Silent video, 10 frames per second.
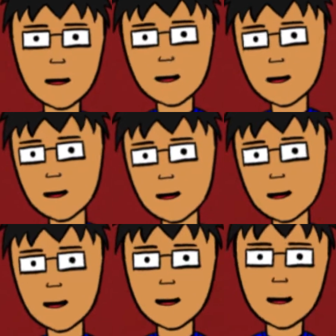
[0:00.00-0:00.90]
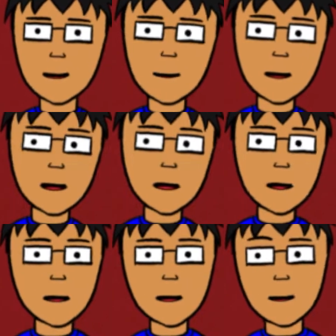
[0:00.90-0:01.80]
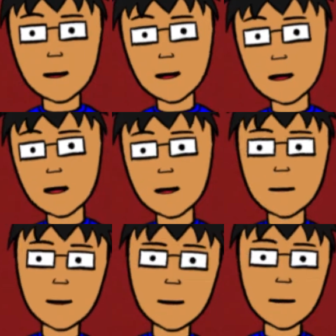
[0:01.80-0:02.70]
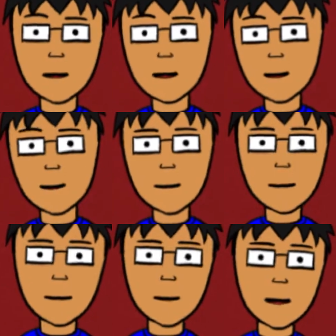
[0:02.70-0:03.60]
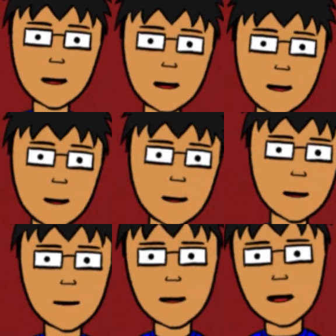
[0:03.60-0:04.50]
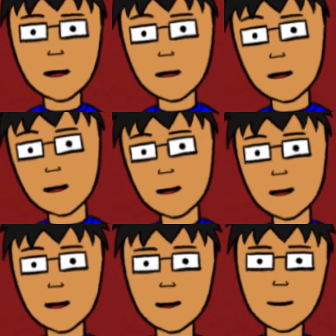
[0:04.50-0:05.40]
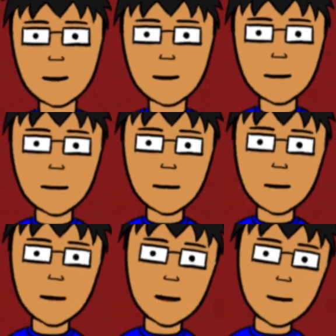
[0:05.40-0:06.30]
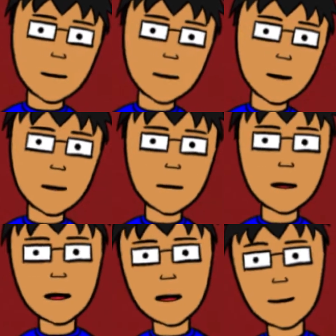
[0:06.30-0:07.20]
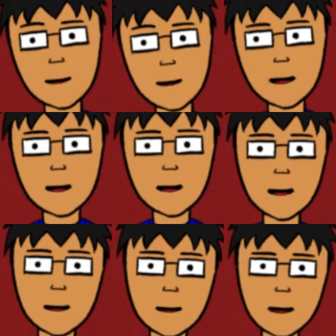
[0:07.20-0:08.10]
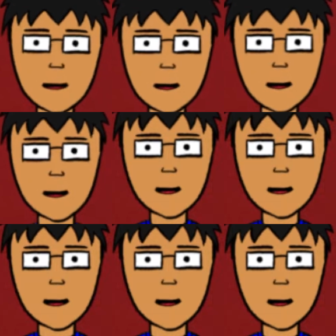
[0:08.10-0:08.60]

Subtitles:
taking pictures of each gang member as they're eliminated so that her bosses can confirm if and when the kingpin is taken out.